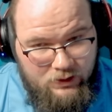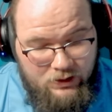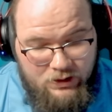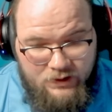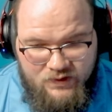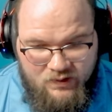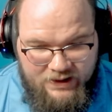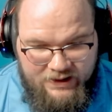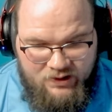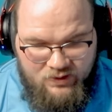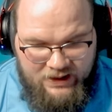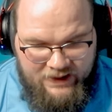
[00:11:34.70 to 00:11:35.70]
so like
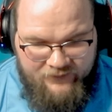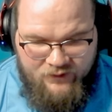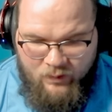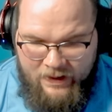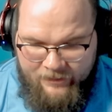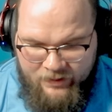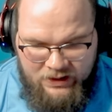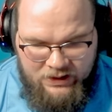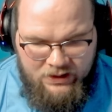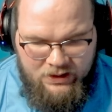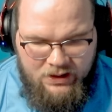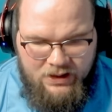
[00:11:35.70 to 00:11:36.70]
you could have the
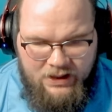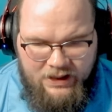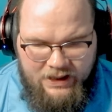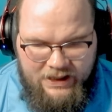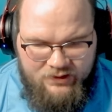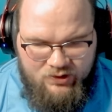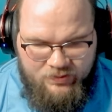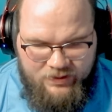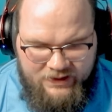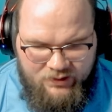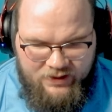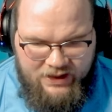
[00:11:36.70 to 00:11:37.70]
weapon, then you play
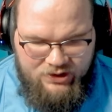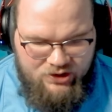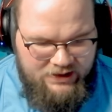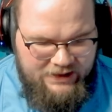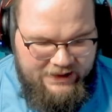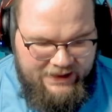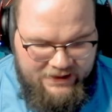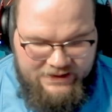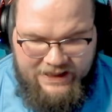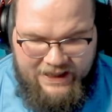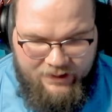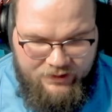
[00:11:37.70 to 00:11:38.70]
the location, click it,
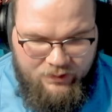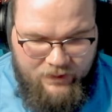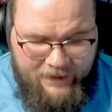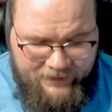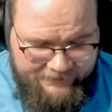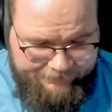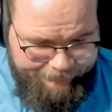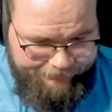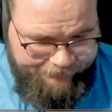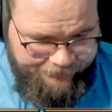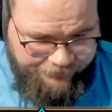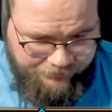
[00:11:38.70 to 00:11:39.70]
attack with the weapon,
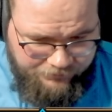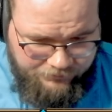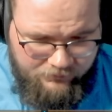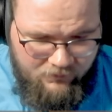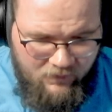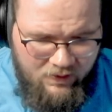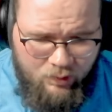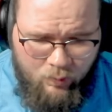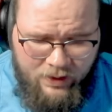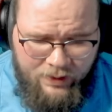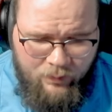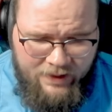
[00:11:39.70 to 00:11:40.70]
your
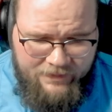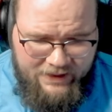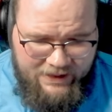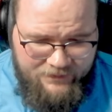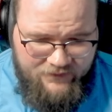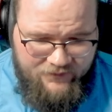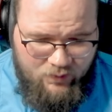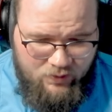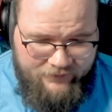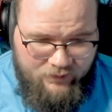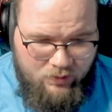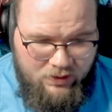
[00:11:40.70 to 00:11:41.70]
1/1 becomes a
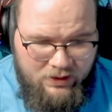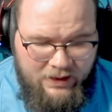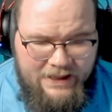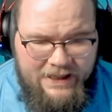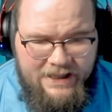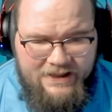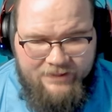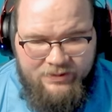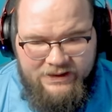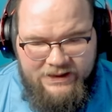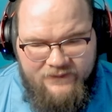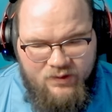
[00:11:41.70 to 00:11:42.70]
4/4. And I
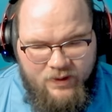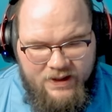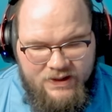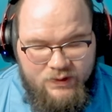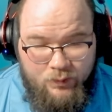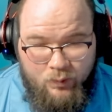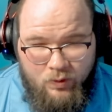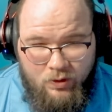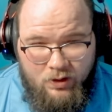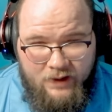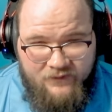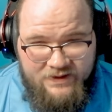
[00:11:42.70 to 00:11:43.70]
believe the way this would
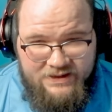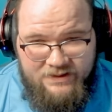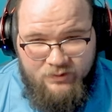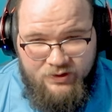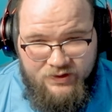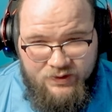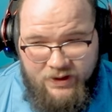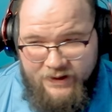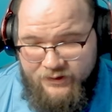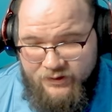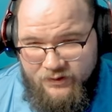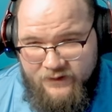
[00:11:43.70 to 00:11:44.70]
work, if it's similar to
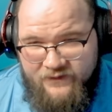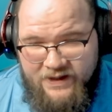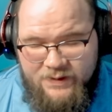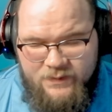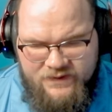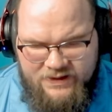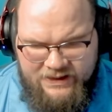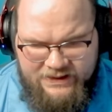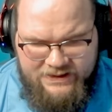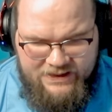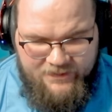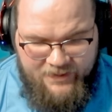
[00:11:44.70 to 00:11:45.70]
other effects we've seen like
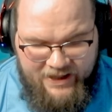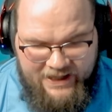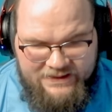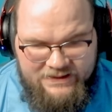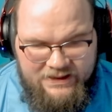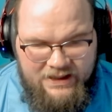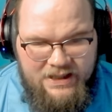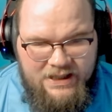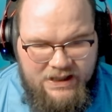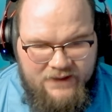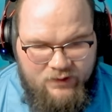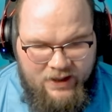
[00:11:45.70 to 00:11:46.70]
this in the past,
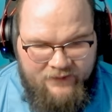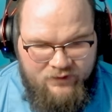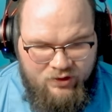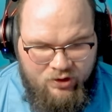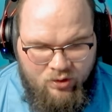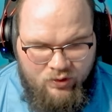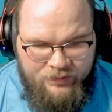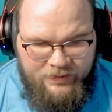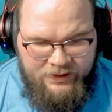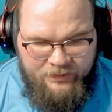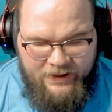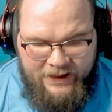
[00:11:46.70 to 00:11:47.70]
if you have your
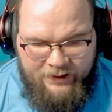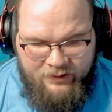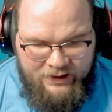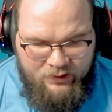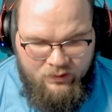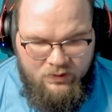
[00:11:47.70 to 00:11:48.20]
Goldbeard pirate out,